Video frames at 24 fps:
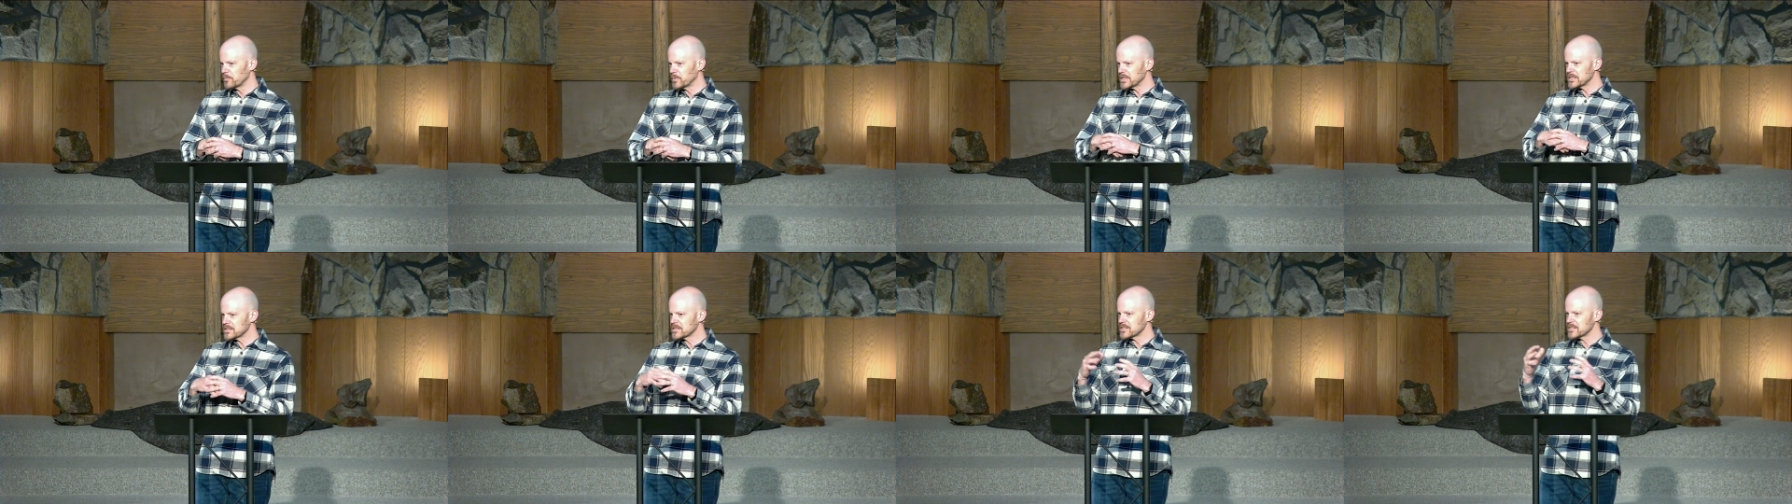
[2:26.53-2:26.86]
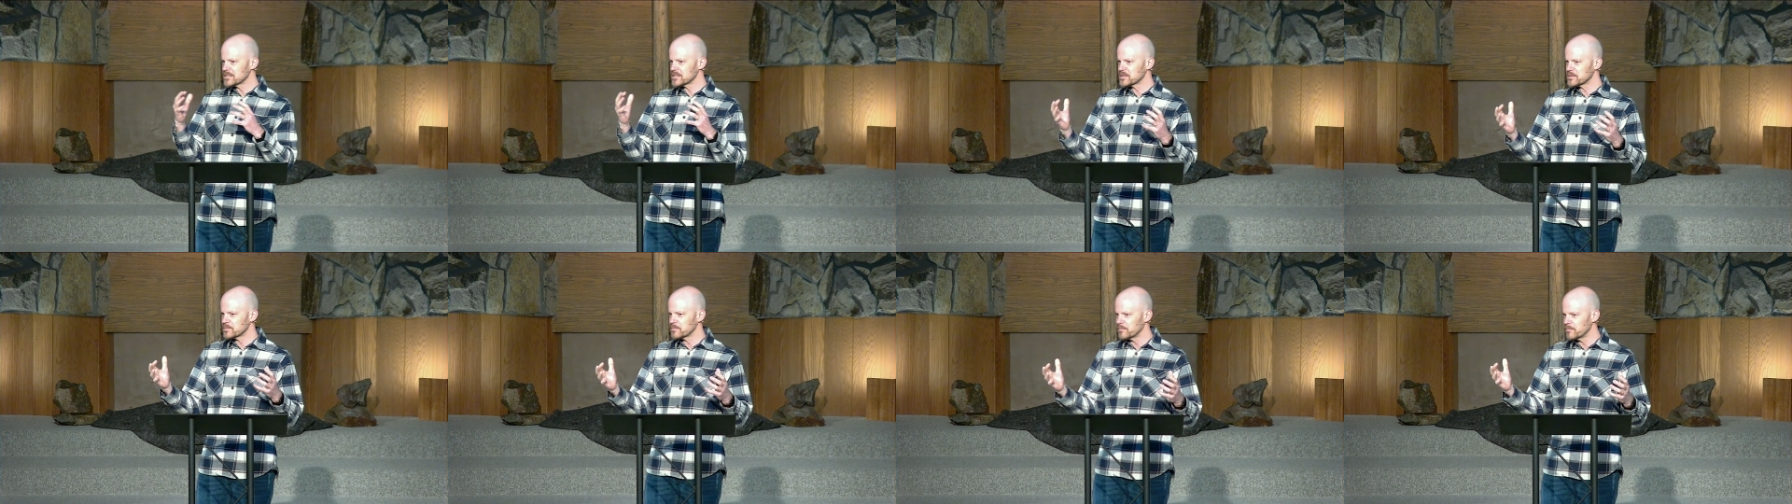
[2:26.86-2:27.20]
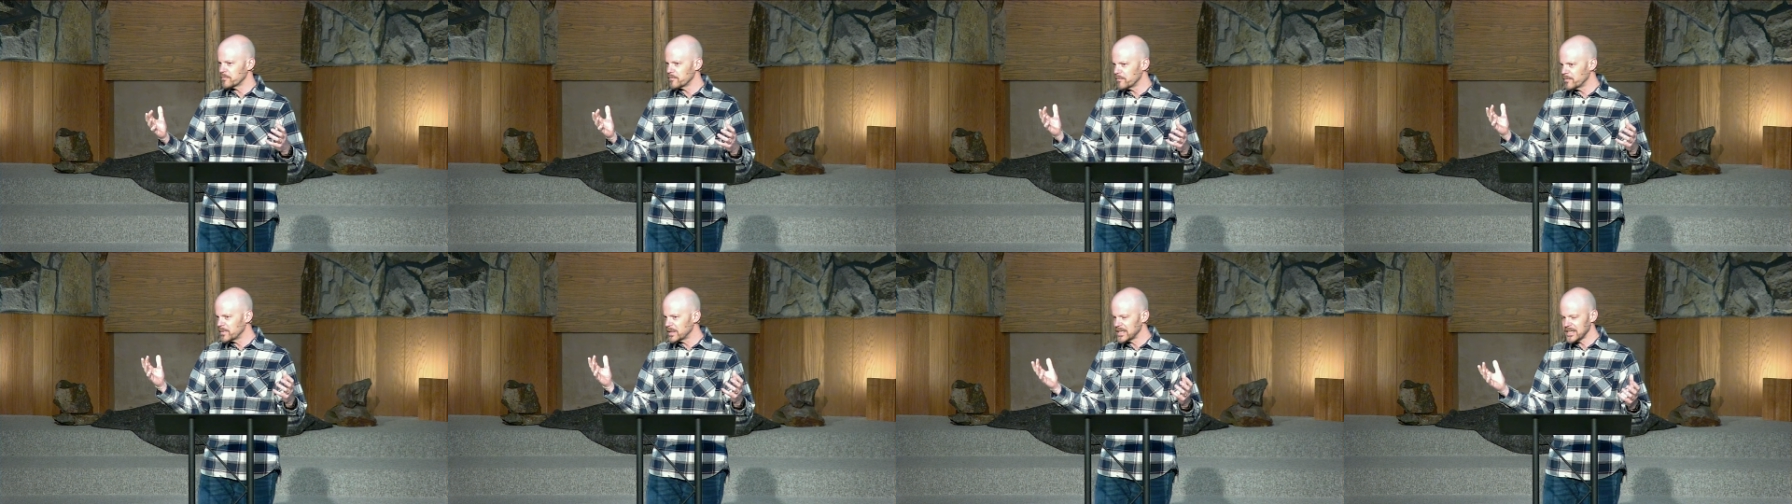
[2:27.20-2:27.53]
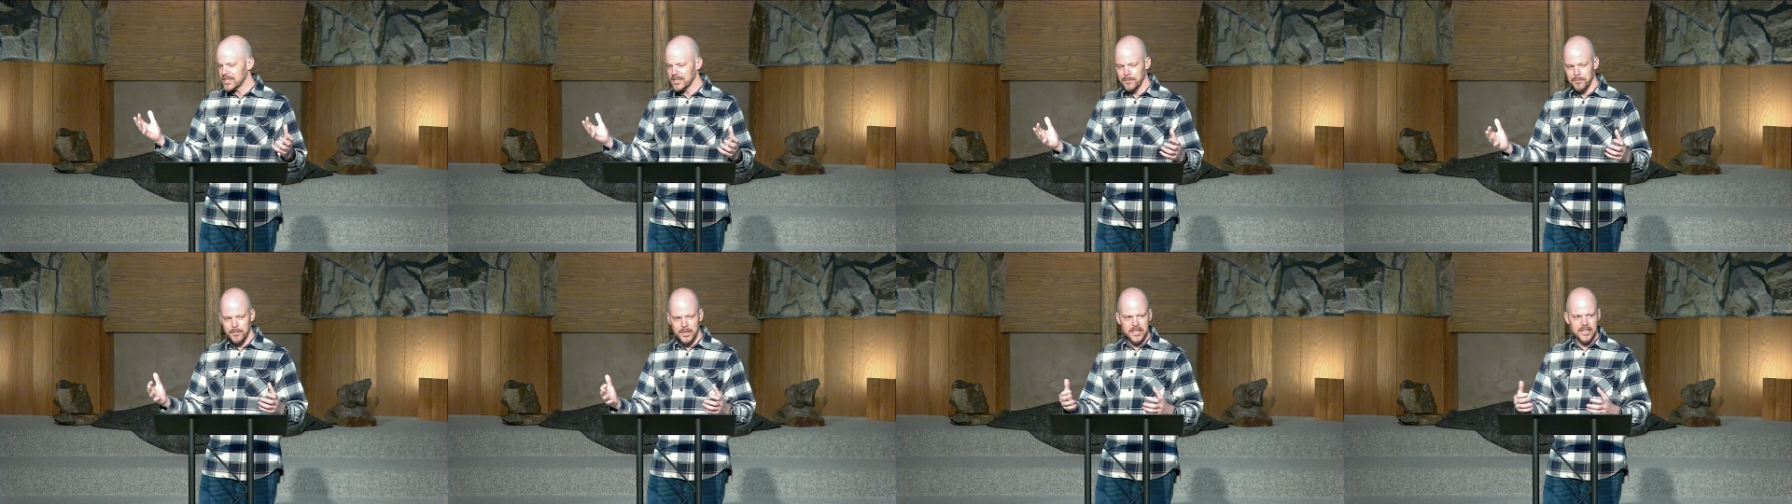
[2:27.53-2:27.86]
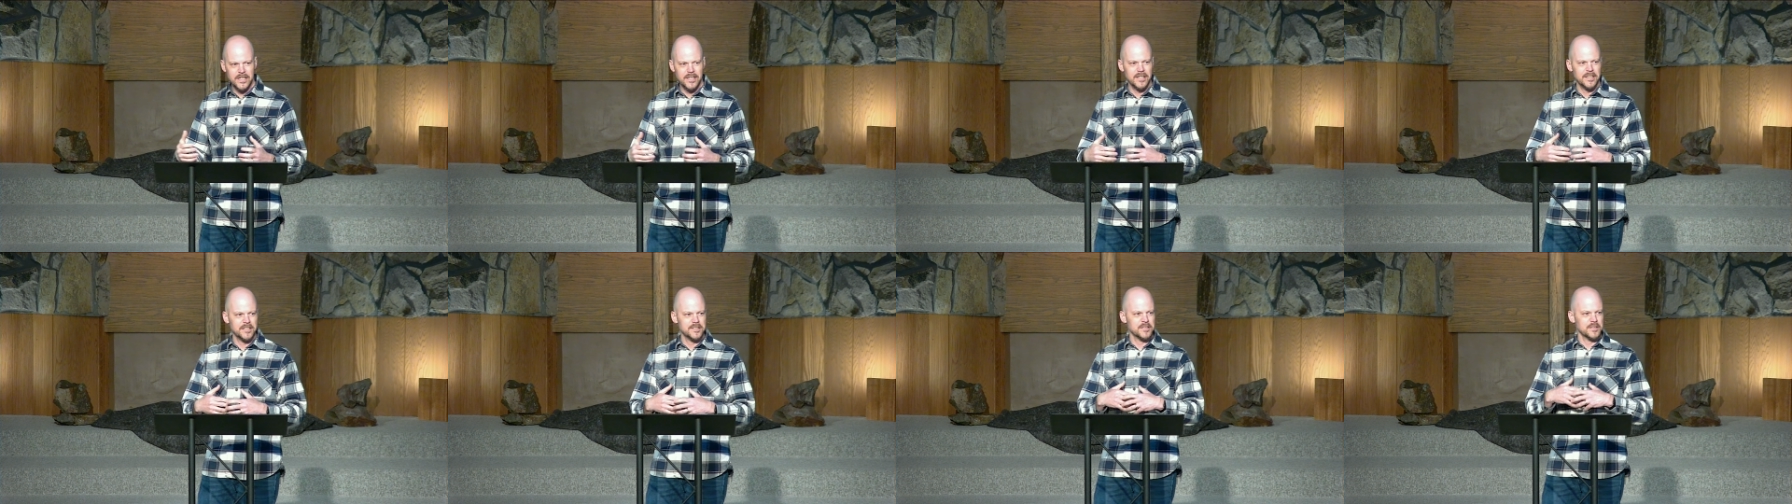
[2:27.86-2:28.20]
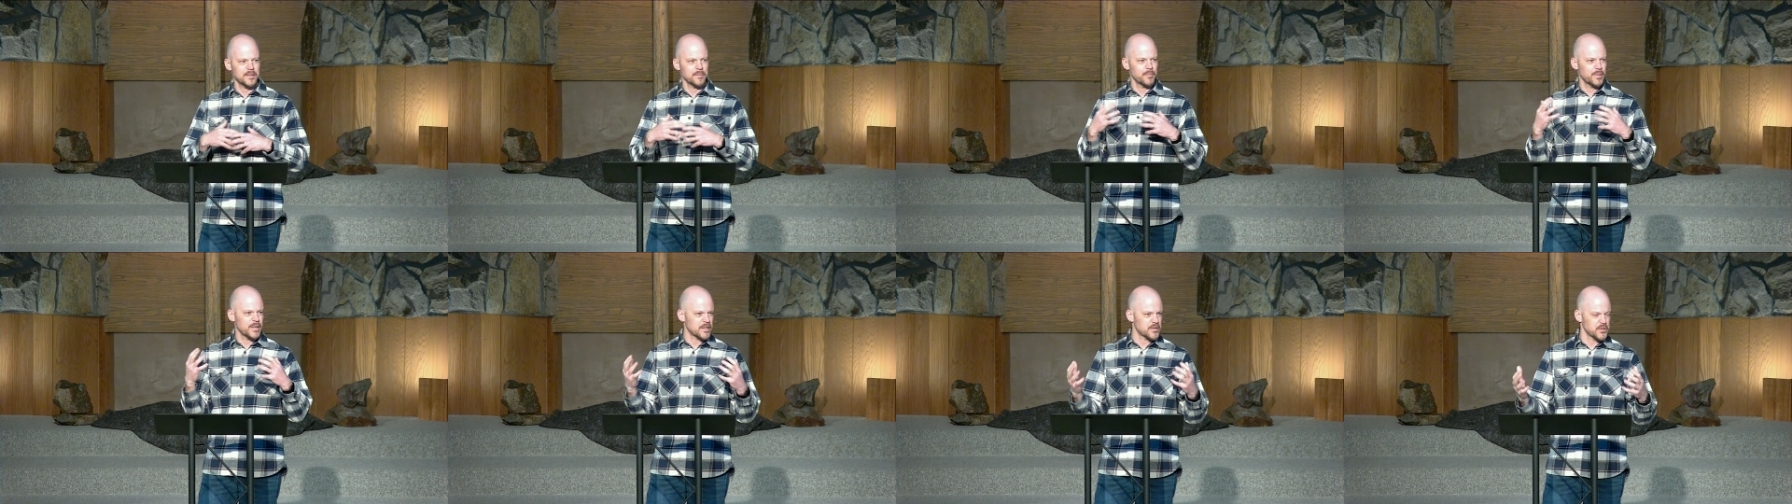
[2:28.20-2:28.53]
business meeting minutes
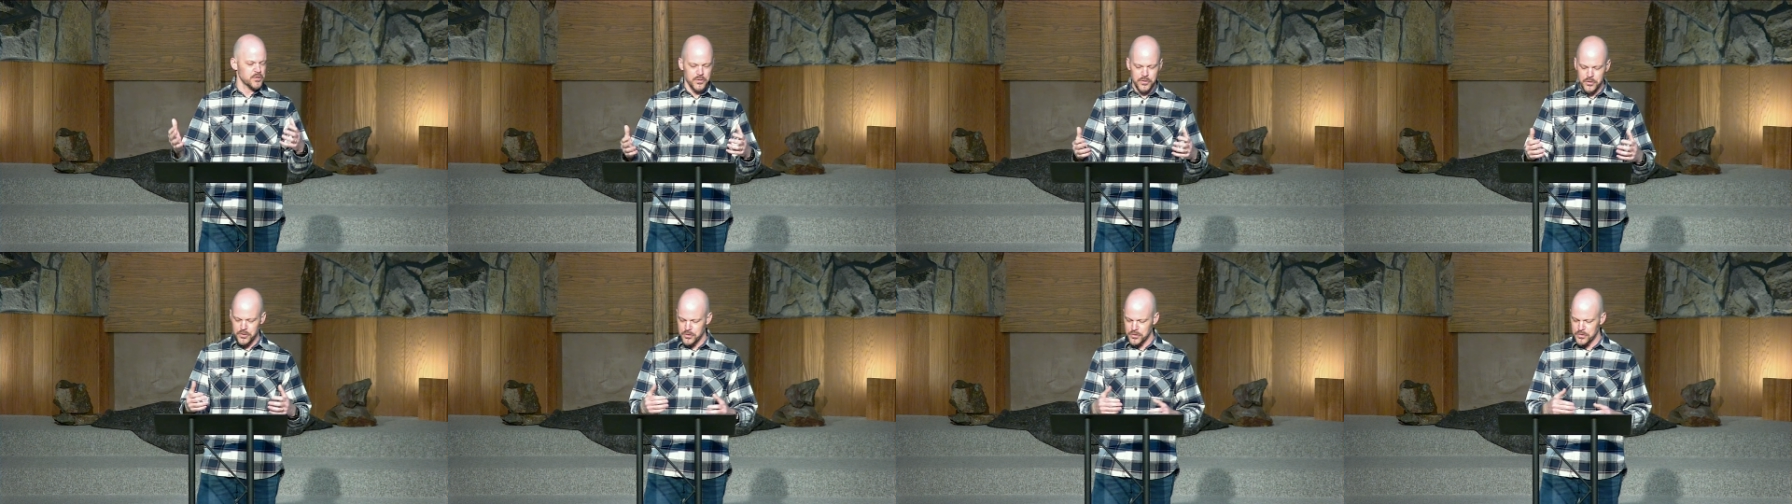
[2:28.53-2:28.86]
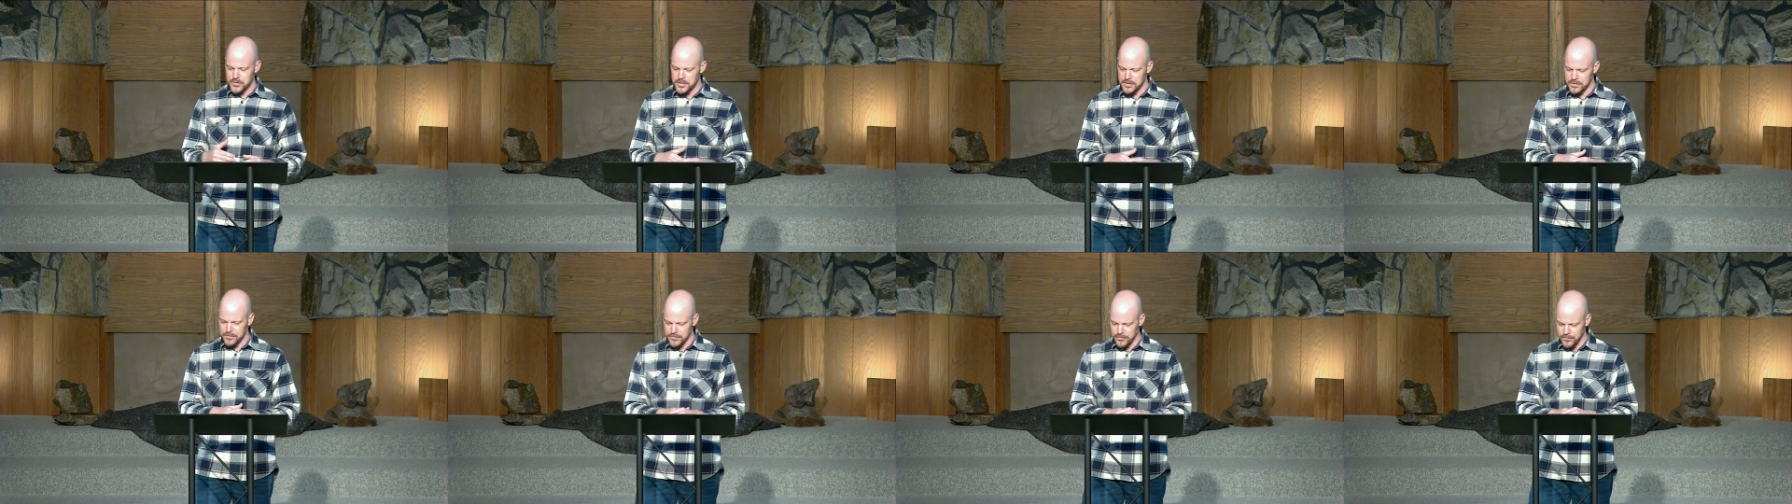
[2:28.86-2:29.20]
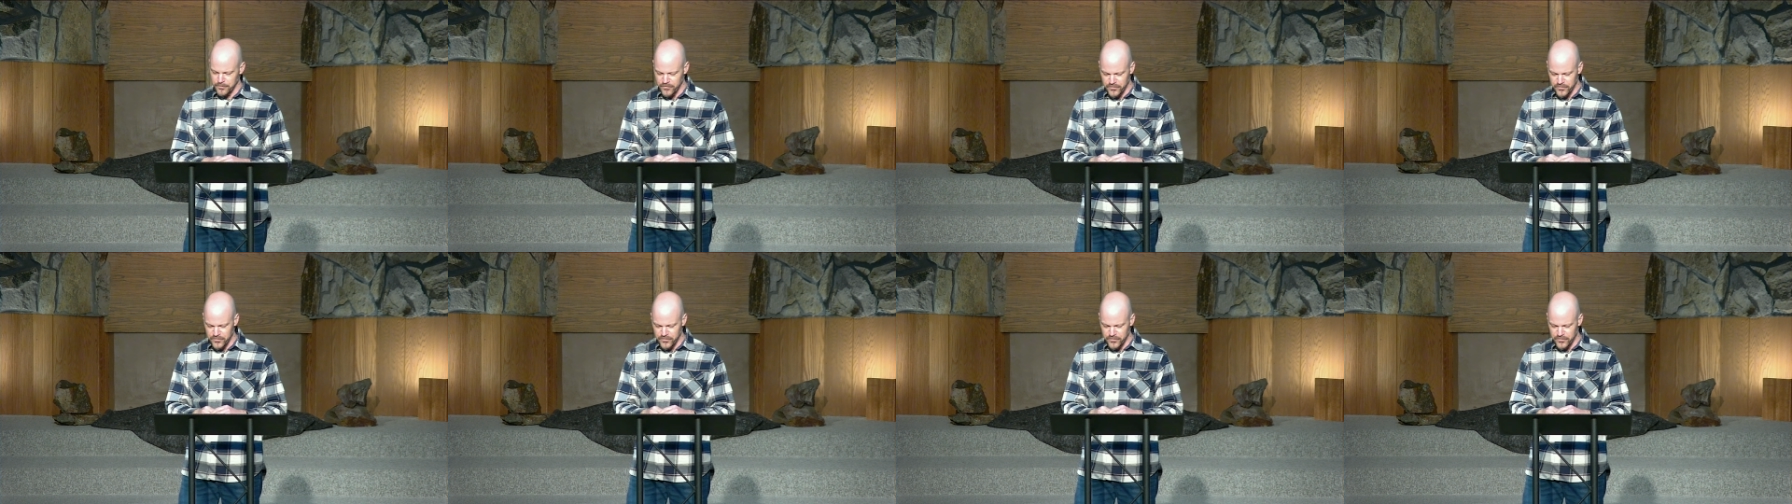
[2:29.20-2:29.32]
and pictures and